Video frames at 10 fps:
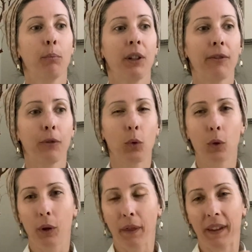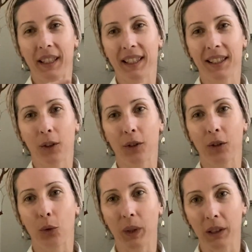before things start
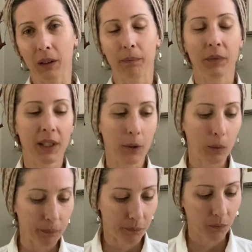to dwindle so